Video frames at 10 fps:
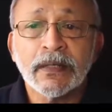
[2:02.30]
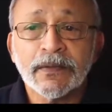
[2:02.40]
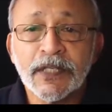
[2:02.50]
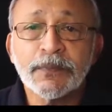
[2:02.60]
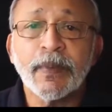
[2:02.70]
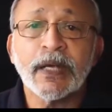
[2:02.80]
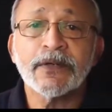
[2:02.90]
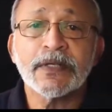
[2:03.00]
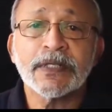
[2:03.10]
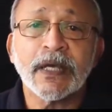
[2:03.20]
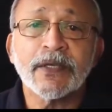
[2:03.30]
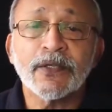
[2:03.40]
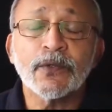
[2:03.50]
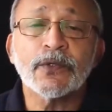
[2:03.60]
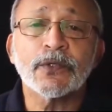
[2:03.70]
These batteries are
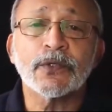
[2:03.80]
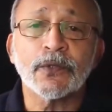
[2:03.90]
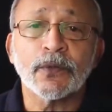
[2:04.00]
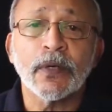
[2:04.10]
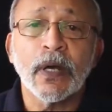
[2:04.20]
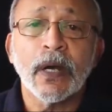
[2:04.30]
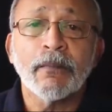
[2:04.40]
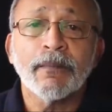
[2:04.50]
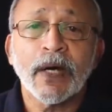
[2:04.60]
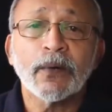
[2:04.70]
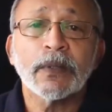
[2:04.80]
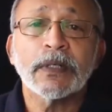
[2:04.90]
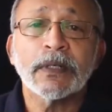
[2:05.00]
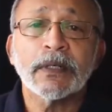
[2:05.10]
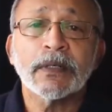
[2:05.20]
used to
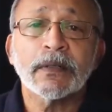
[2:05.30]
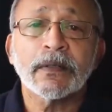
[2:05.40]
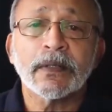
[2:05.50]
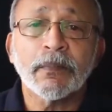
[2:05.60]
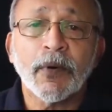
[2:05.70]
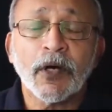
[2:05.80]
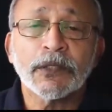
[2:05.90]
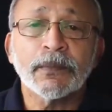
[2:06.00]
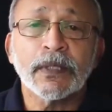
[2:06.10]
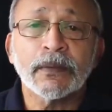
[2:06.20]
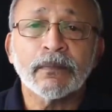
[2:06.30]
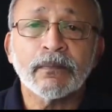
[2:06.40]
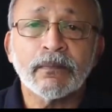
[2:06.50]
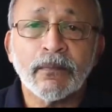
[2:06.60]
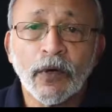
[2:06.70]
power the portable
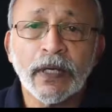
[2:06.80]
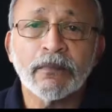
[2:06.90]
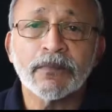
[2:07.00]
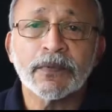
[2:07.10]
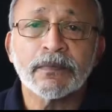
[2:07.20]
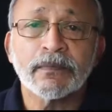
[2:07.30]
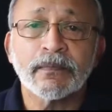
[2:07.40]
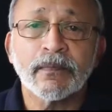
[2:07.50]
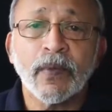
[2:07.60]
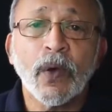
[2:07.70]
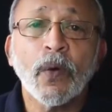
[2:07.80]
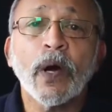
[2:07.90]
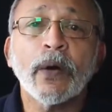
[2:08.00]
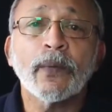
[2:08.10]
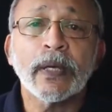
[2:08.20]
modems,
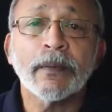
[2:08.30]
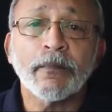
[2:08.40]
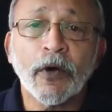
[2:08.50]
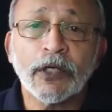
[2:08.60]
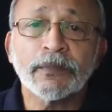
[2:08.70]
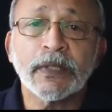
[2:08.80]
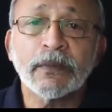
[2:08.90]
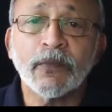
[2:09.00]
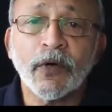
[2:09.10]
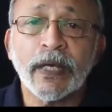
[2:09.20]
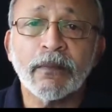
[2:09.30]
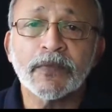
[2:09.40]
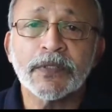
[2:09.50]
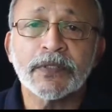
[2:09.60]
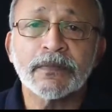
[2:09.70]
Huawei portable modems.